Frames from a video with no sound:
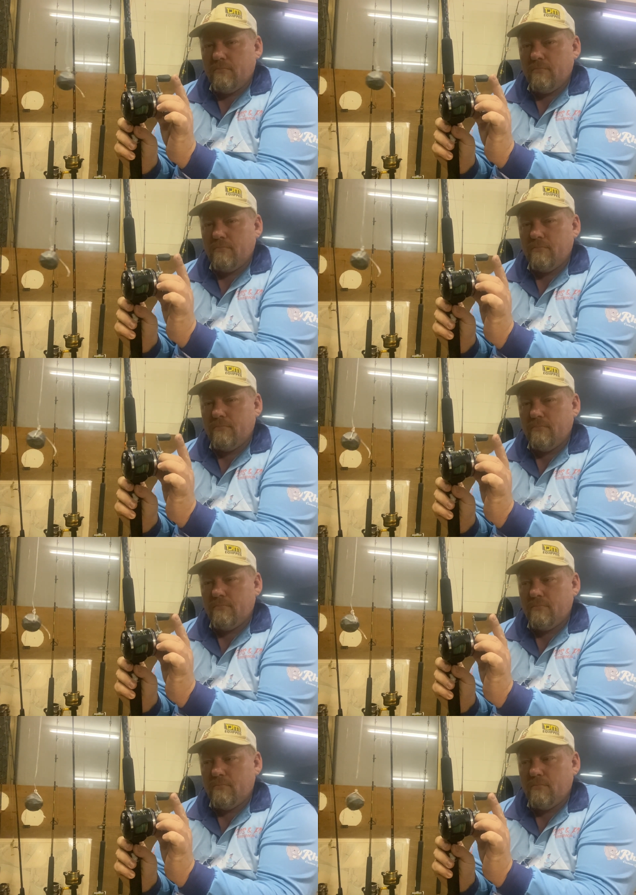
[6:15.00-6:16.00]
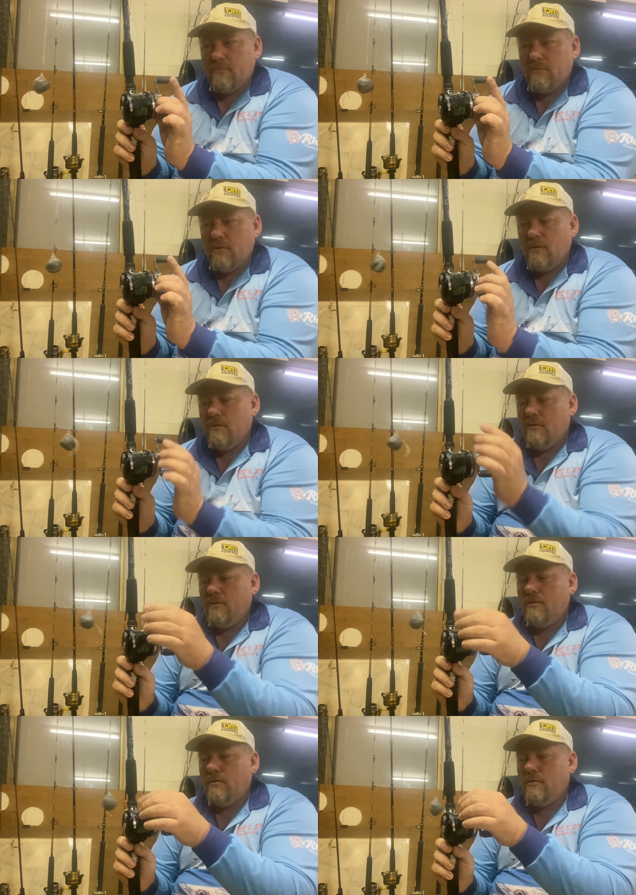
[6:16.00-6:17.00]

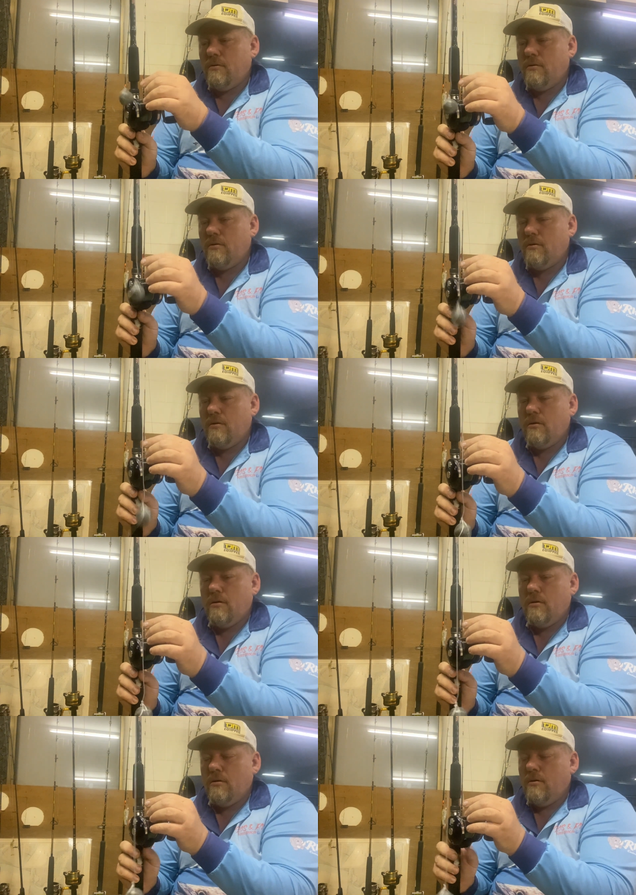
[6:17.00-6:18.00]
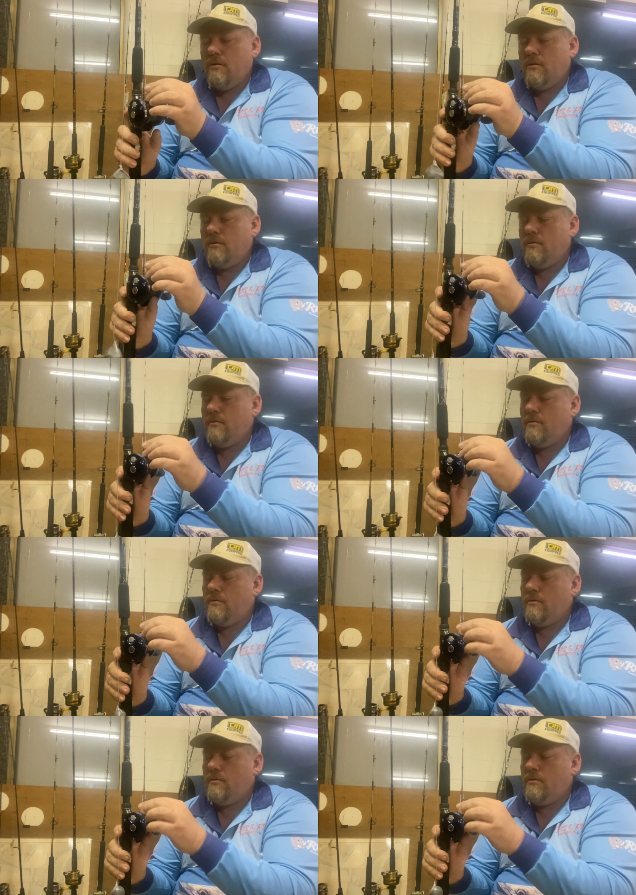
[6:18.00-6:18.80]
Nobody speaks.